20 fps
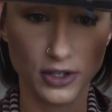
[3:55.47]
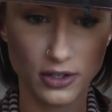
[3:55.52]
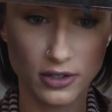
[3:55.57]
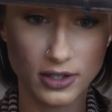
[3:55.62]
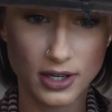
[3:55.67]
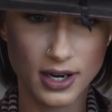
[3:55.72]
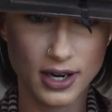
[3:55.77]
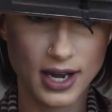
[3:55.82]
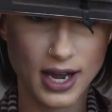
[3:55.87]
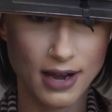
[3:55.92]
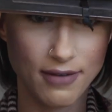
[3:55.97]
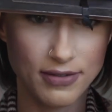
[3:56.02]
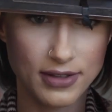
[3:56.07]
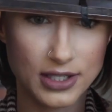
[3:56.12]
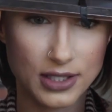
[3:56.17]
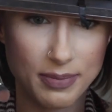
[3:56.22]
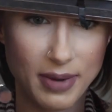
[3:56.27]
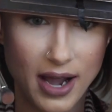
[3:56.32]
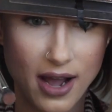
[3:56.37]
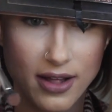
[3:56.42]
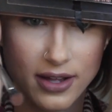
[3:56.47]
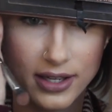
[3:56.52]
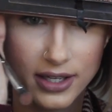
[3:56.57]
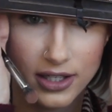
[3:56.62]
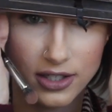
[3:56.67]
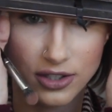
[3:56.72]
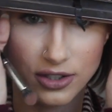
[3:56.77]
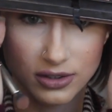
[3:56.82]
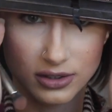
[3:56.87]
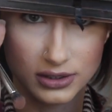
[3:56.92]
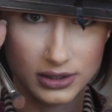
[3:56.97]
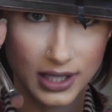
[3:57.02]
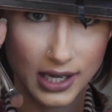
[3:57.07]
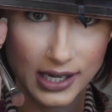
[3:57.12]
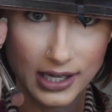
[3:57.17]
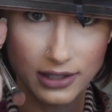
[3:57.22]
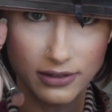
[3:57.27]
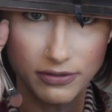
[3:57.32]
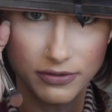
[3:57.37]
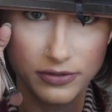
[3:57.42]
you do not have this palette in your
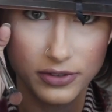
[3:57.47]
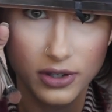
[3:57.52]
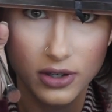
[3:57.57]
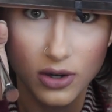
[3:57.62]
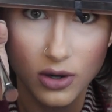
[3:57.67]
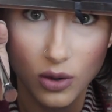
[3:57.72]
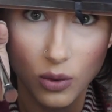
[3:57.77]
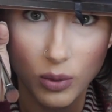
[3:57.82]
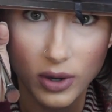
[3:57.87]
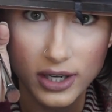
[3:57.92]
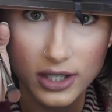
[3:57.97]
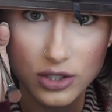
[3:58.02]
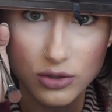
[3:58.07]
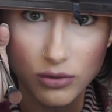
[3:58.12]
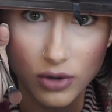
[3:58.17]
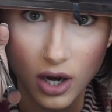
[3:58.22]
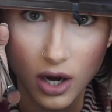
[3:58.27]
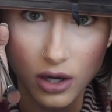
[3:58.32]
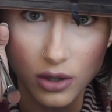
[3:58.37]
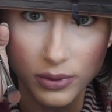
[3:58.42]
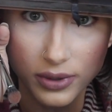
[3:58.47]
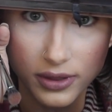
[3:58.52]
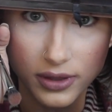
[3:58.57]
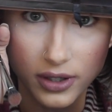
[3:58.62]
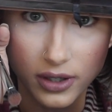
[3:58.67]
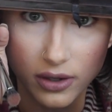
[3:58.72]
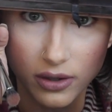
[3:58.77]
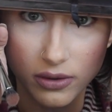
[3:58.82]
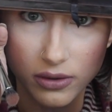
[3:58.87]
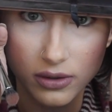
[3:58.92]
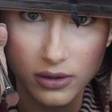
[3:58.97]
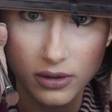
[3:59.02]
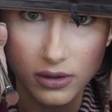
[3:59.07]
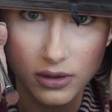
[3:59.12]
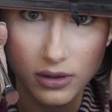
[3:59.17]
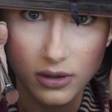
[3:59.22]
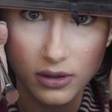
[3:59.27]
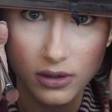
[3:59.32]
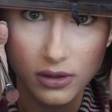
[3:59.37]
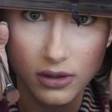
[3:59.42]
life, what is wrong with you?
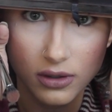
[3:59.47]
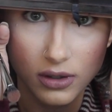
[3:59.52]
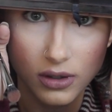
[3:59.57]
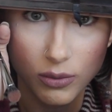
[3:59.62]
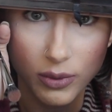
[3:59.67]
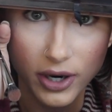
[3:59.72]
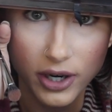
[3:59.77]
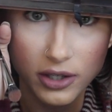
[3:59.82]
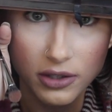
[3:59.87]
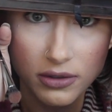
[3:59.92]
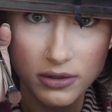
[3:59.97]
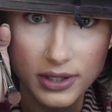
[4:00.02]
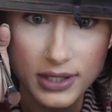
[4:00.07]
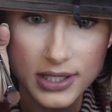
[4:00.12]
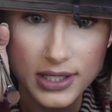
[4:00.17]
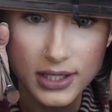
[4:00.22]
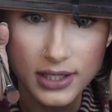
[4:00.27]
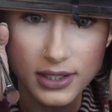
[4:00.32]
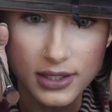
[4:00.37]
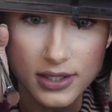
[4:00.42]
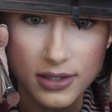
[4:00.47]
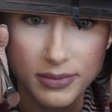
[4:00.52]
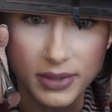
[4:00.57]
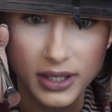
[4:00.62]
Why aren't you listening to